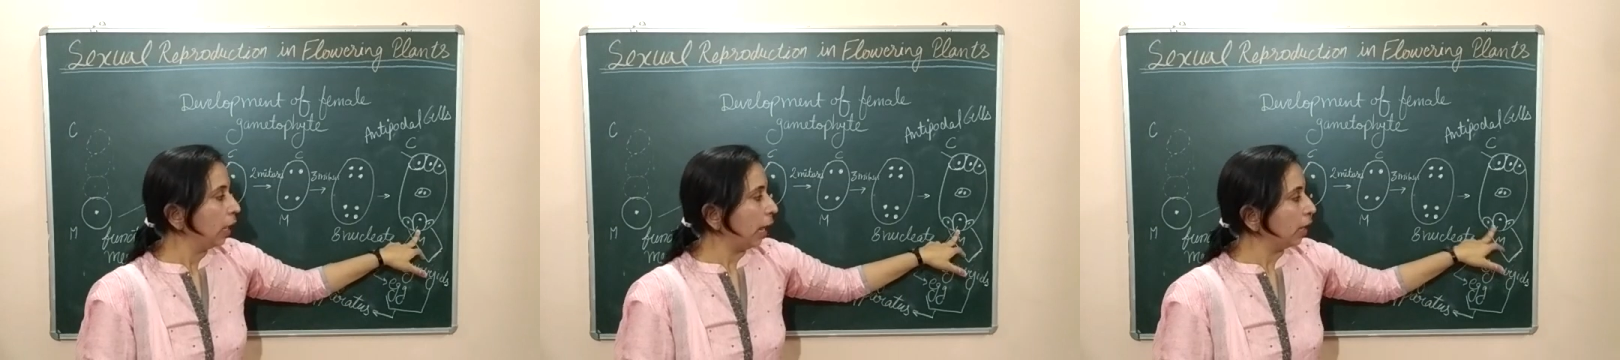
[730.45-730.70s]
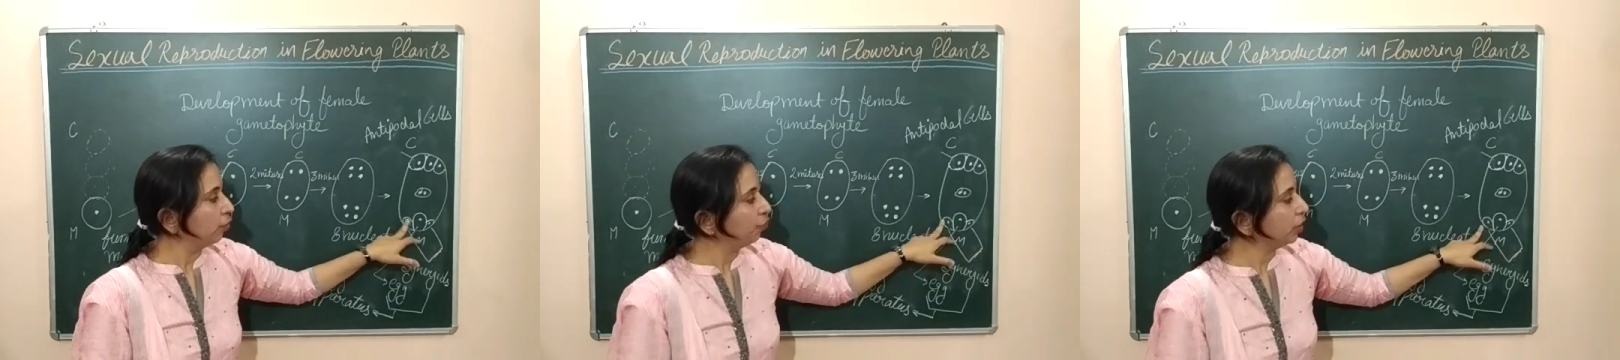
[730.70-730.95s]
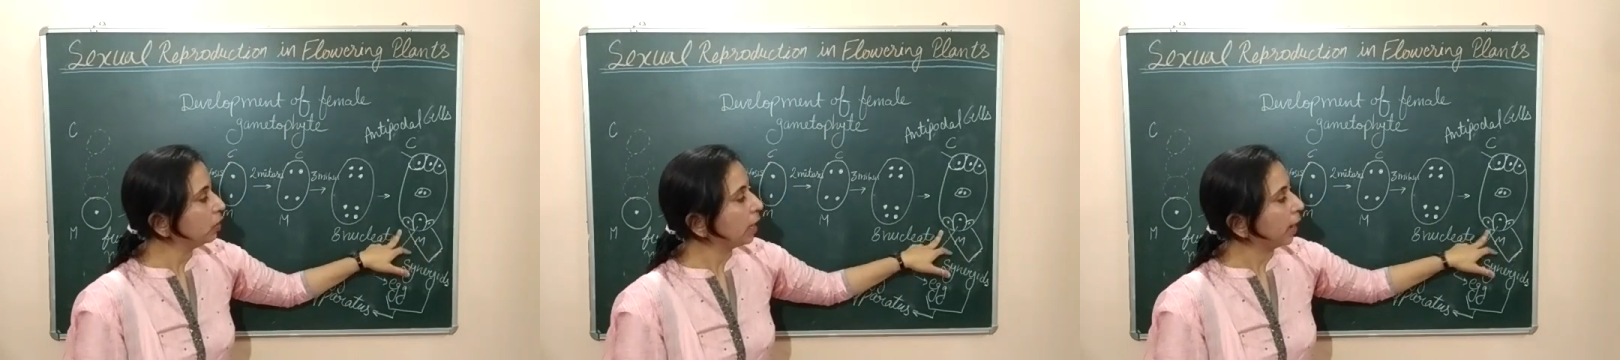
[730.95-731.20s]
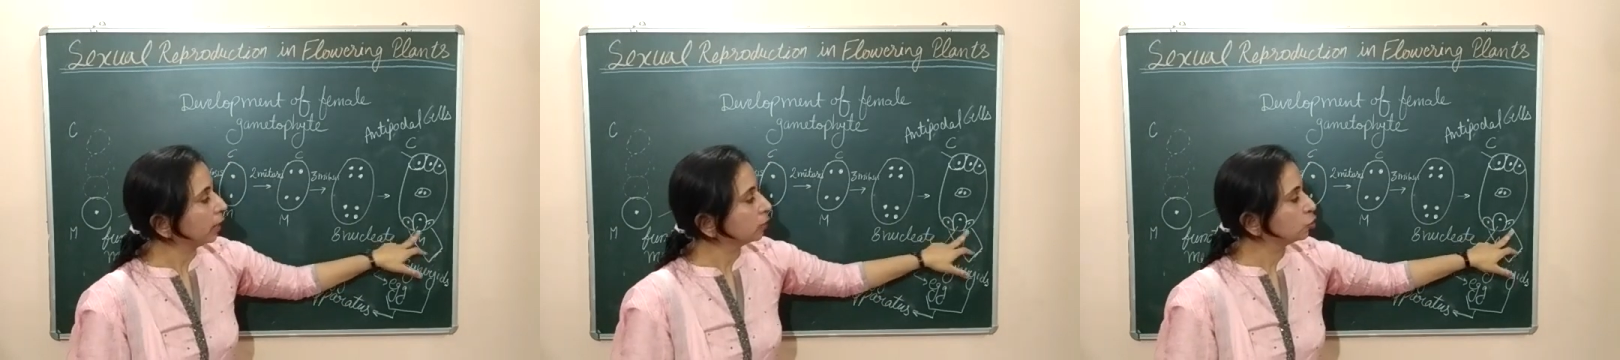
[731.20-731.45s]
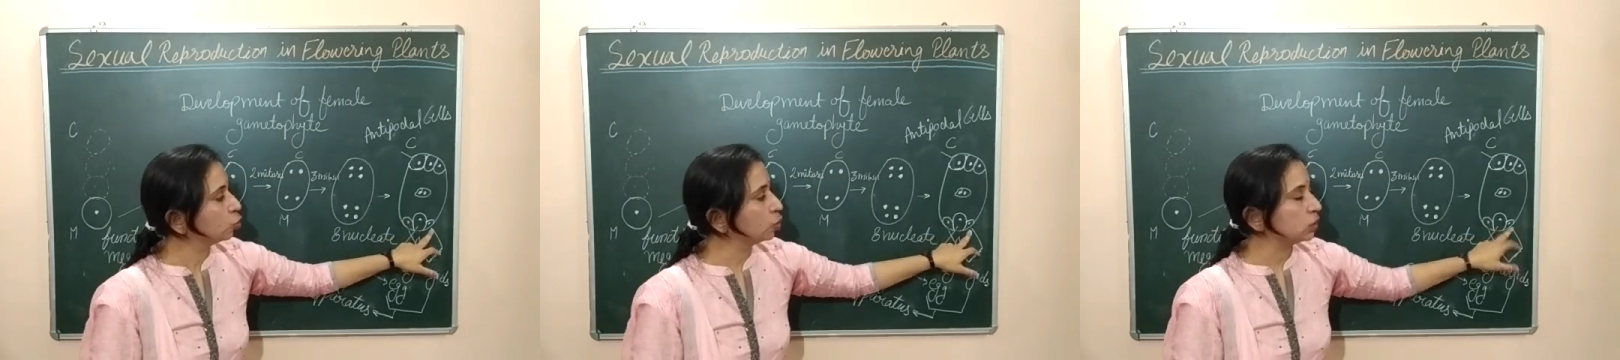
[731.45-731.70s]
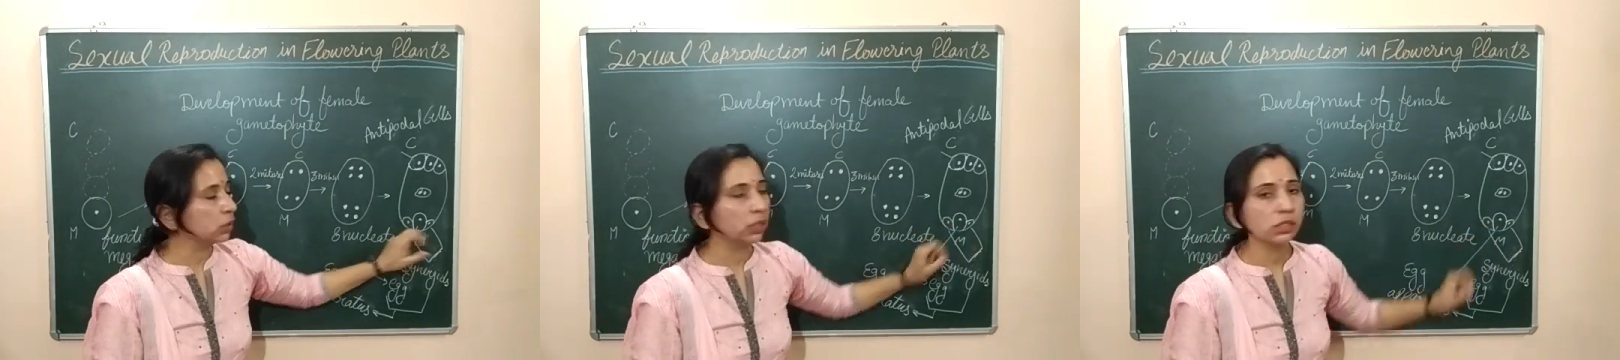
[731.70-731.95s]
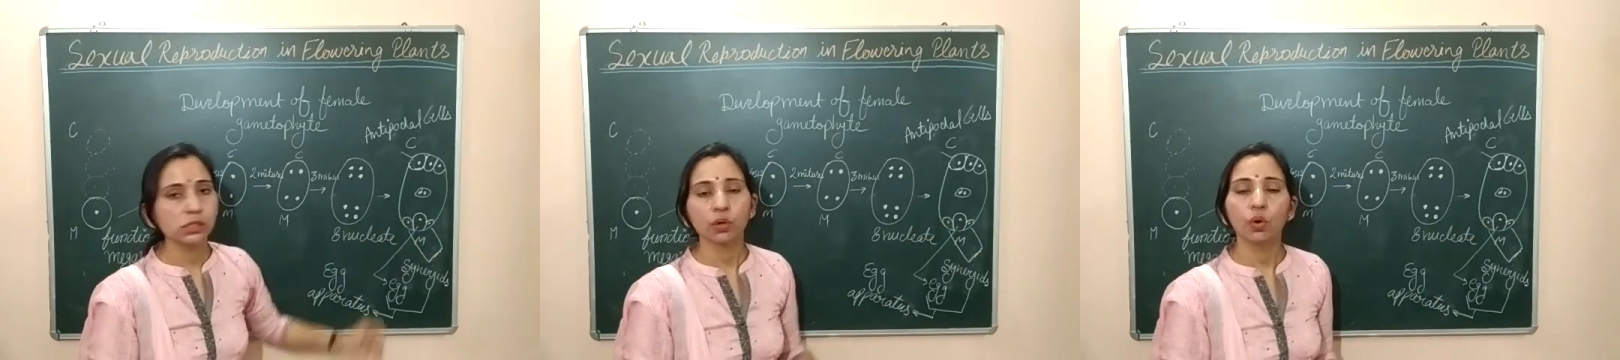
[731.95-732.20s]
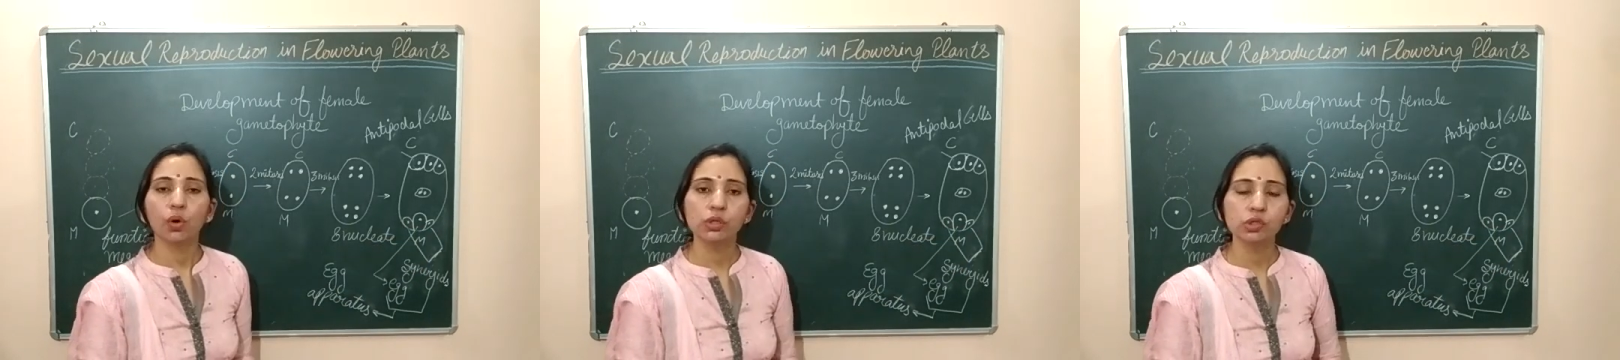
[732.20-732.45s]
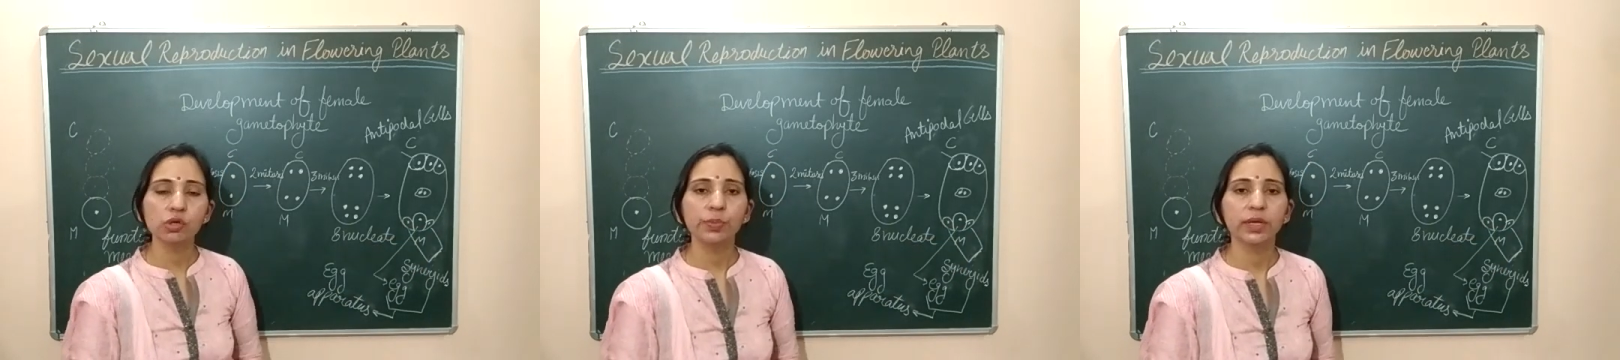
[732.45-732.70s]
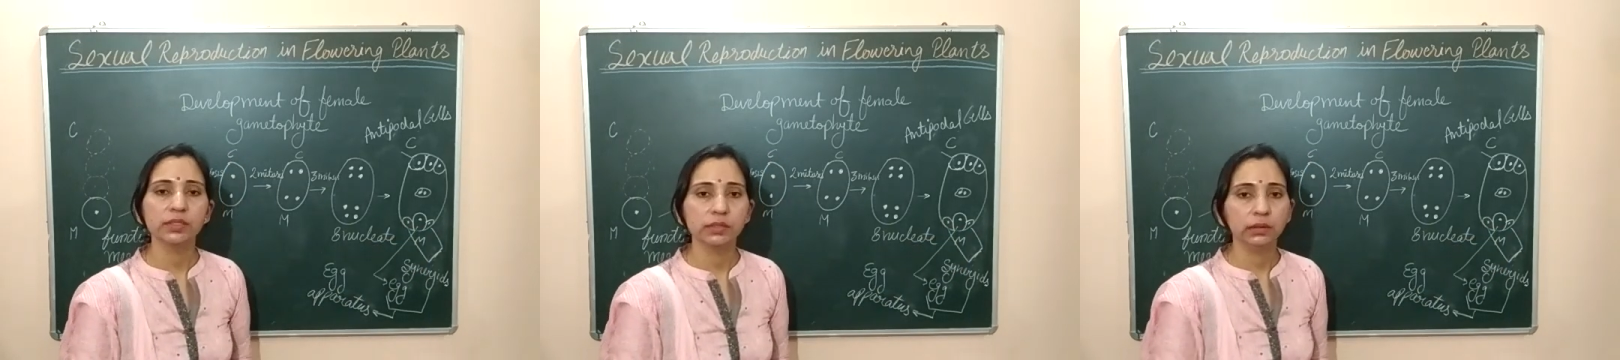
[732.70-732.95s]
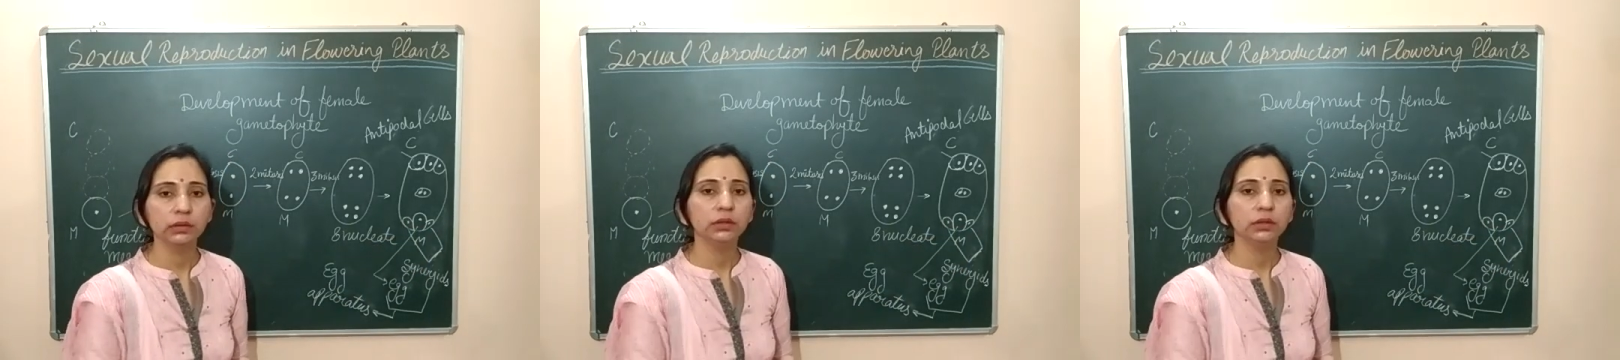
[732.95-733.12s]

and with the egg 2 cells are also present.